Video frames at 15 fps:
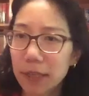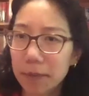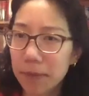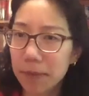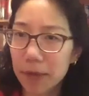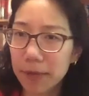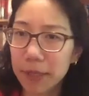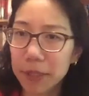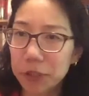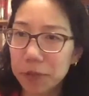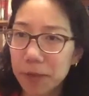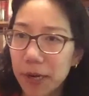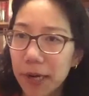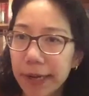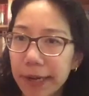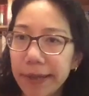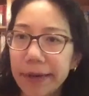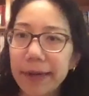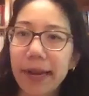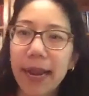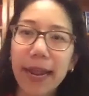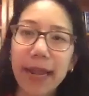I'm Asian
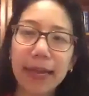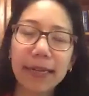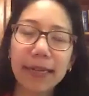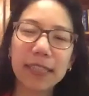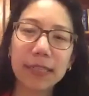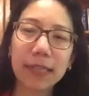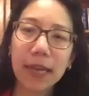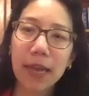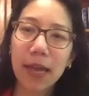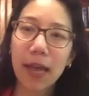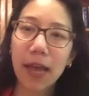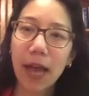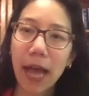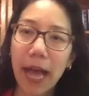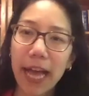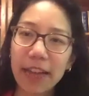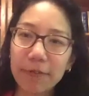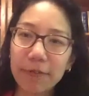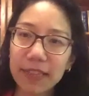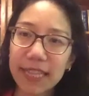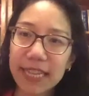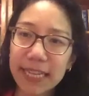American, and I've
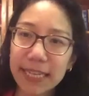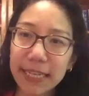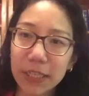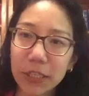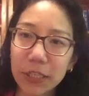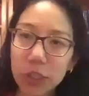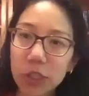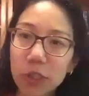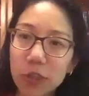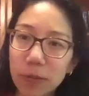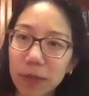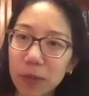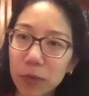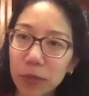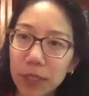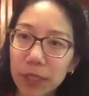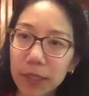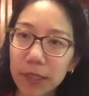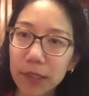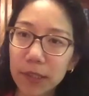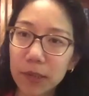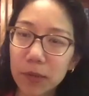been thinking too, I mean,
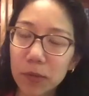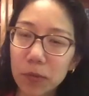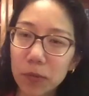we